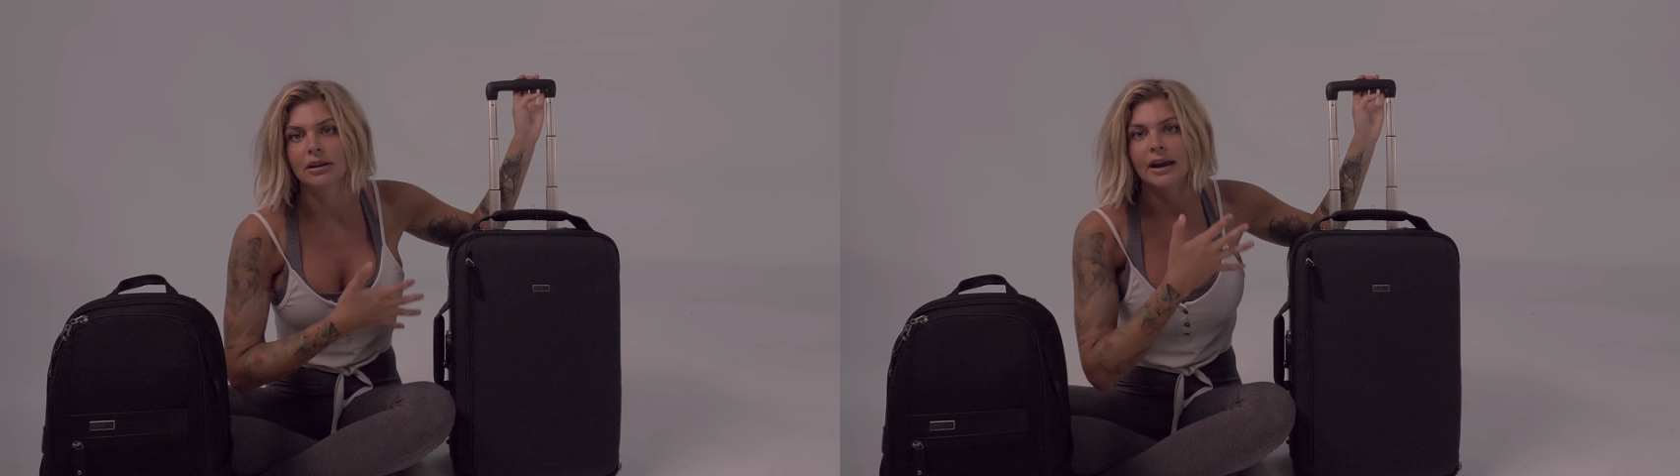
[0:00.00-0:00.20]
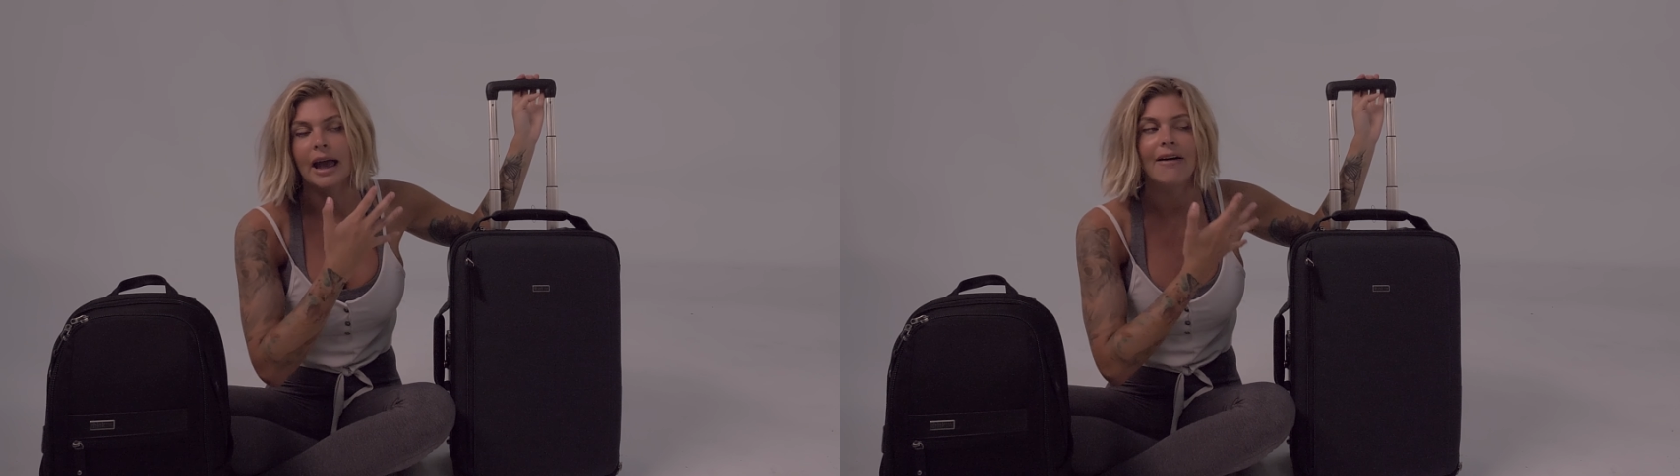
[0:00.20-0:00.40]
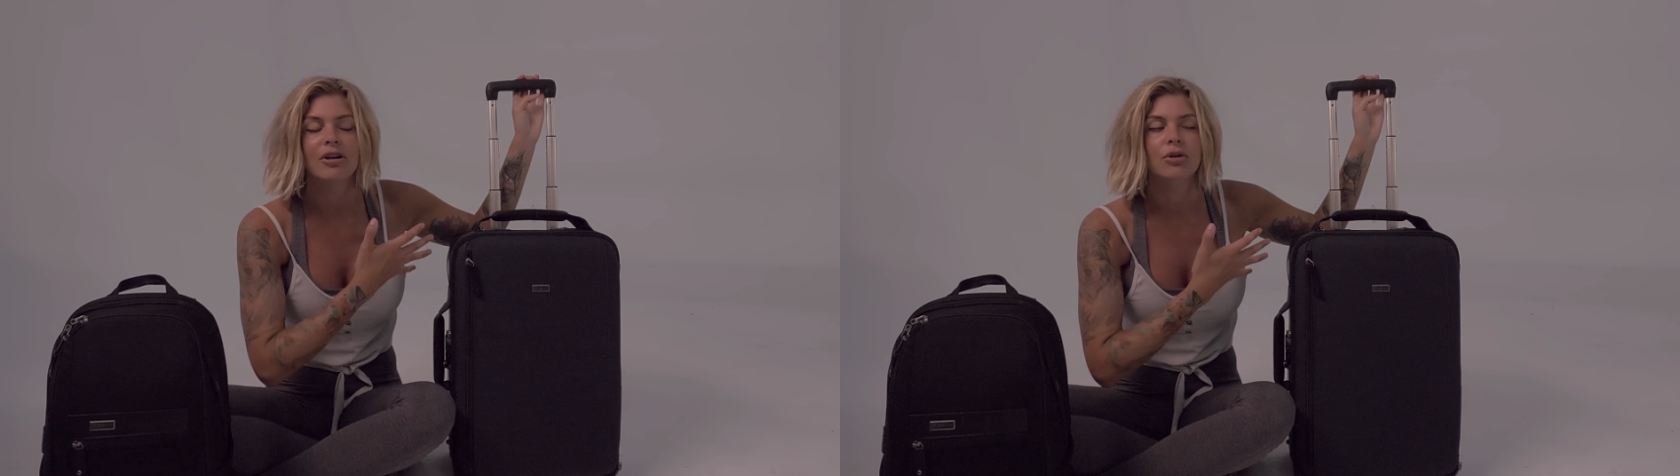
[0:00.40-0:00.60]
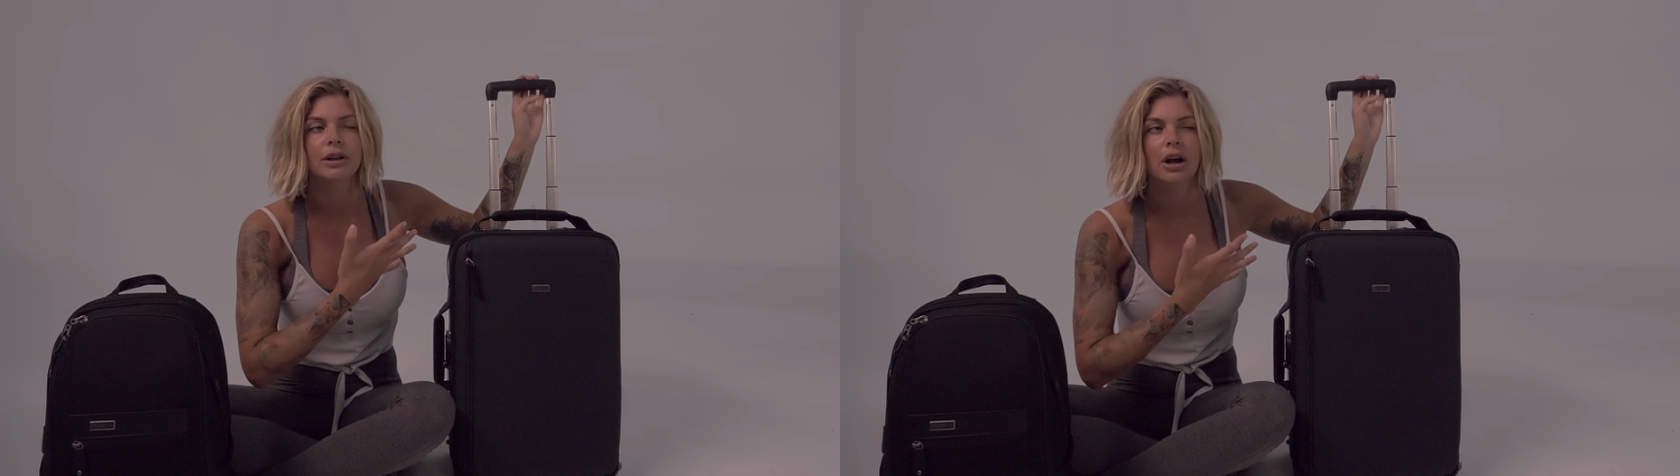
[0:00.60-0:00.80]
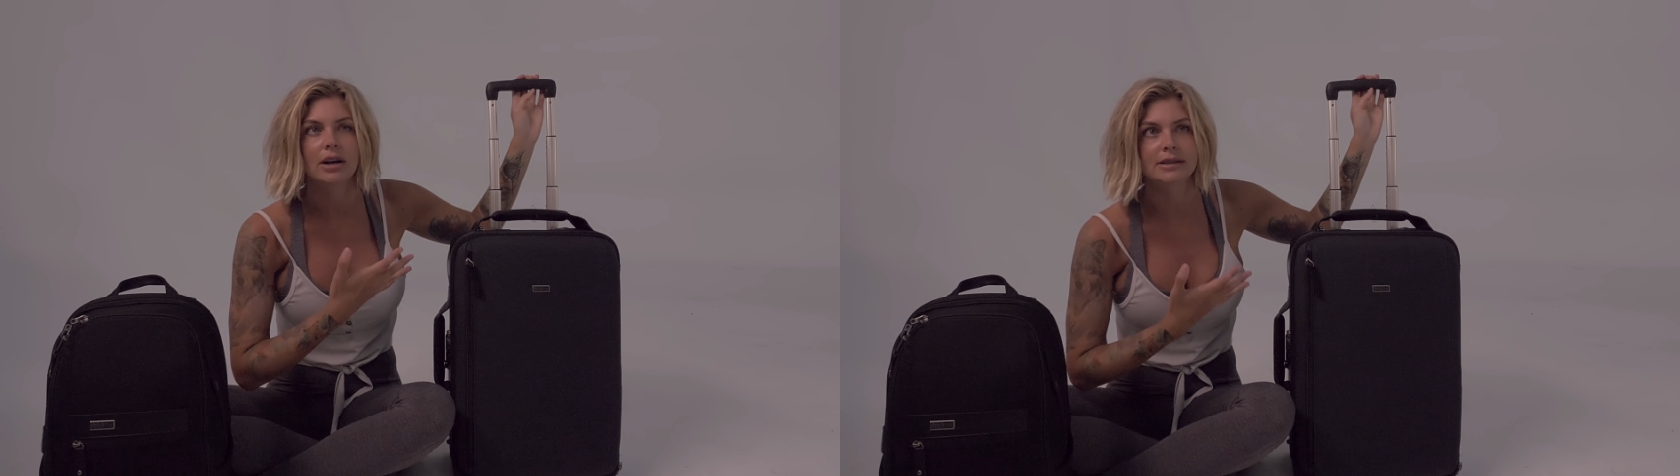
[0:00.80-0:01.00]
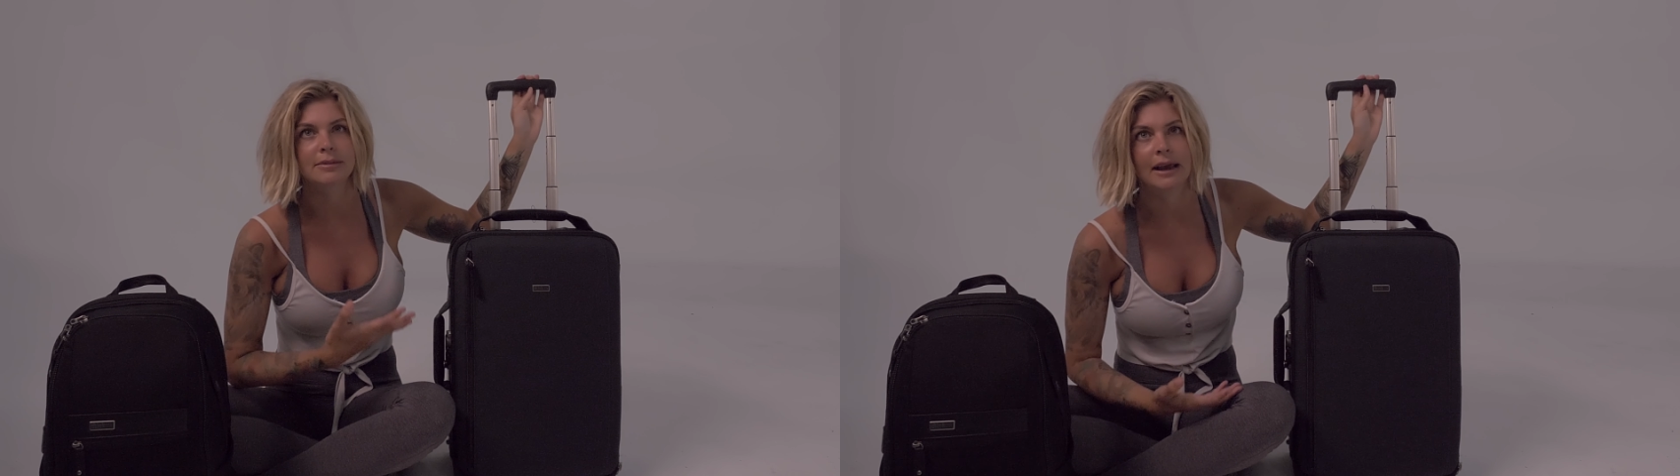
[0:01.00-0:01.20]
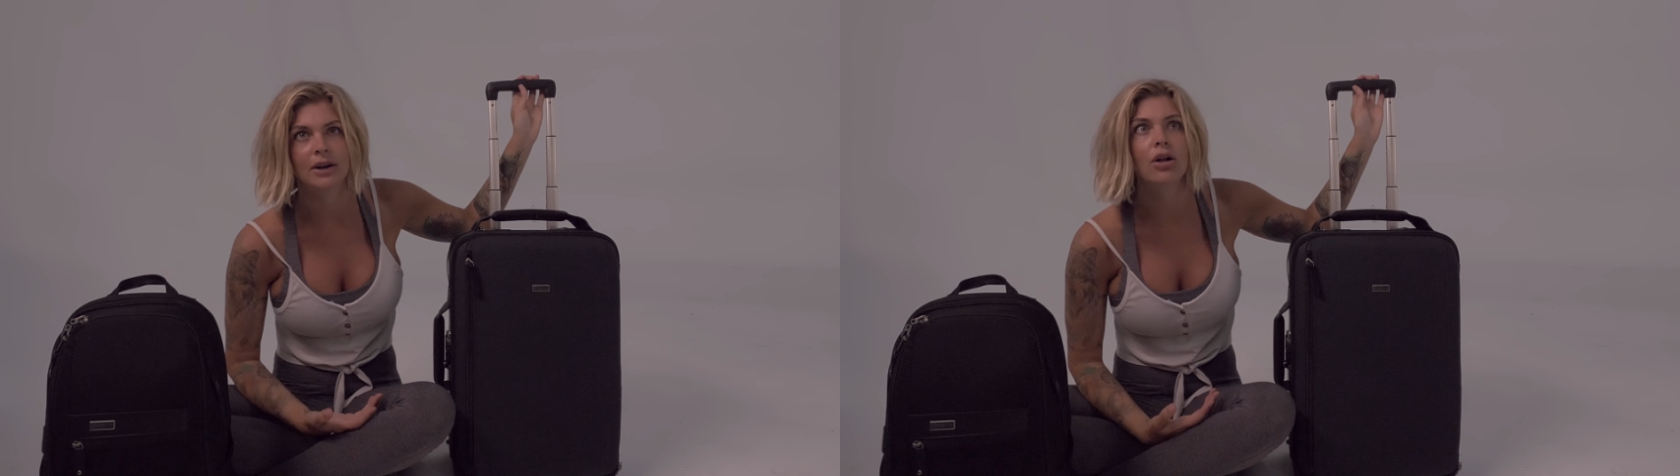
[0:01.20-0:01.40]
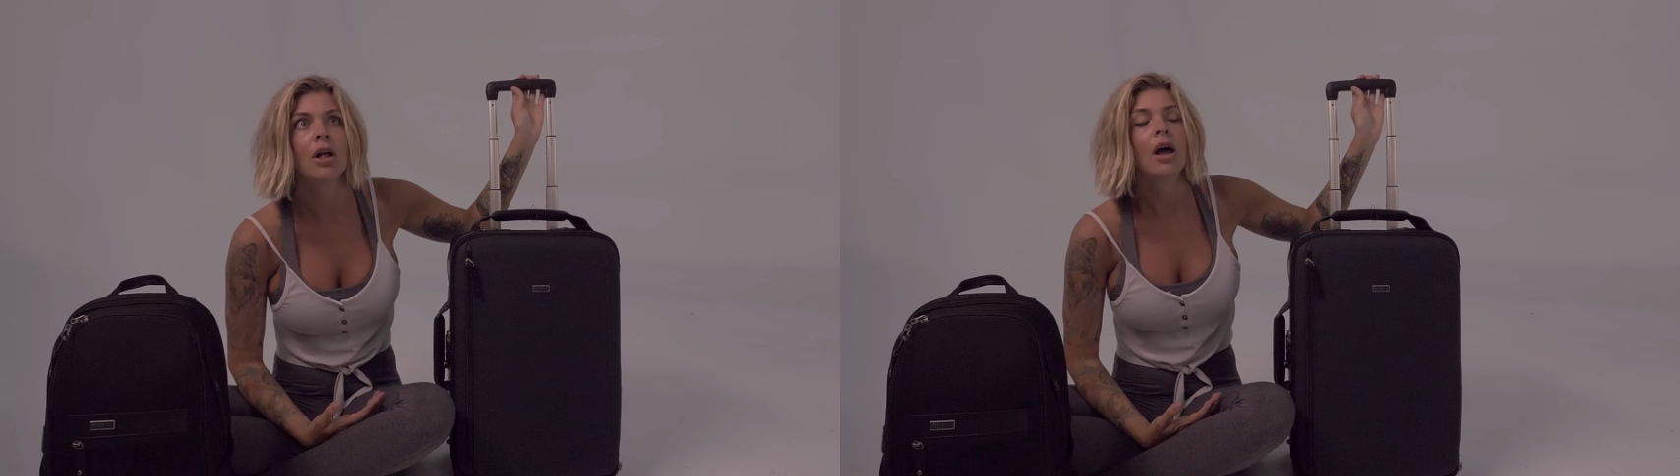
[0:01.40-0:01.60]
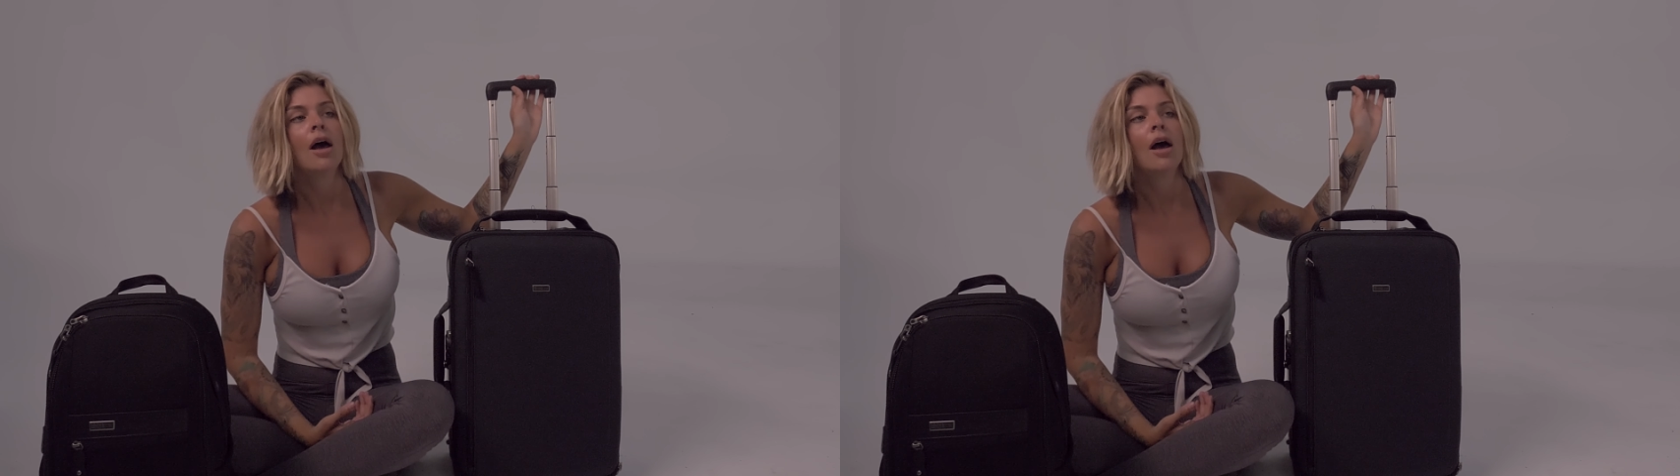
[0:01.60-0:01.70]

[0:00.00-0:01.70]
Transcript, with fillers: like having a really awesome handle,